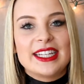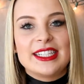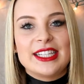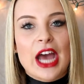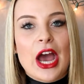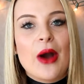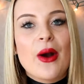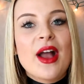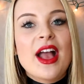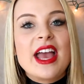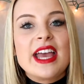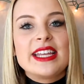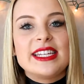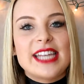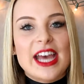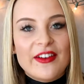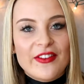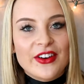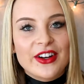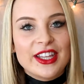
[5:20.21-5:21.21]
So
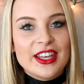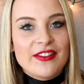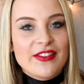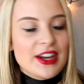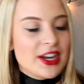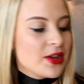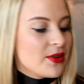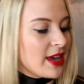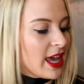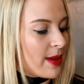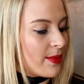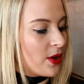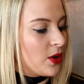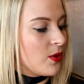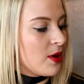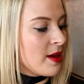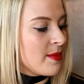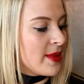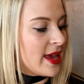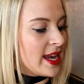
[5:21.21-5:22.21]
definitely video game
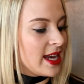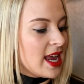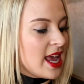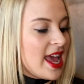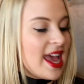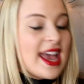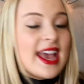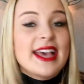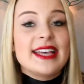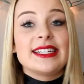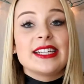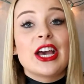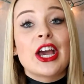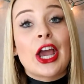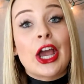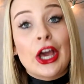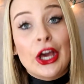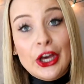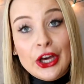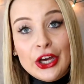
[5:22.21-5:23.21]
equipment is
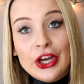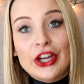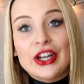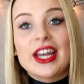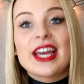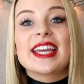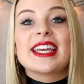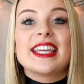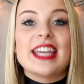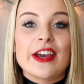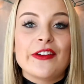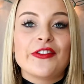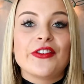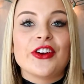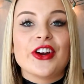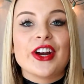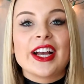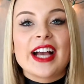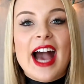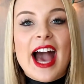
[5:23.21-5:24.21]
a good gift
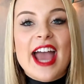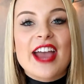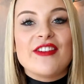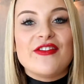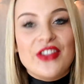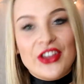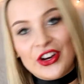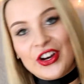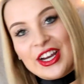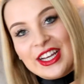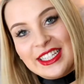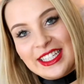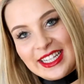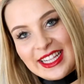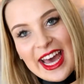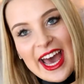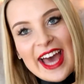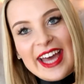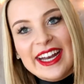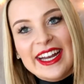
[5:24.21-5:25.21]
for a guy if they're into
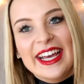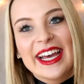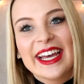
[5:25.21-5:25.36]
that.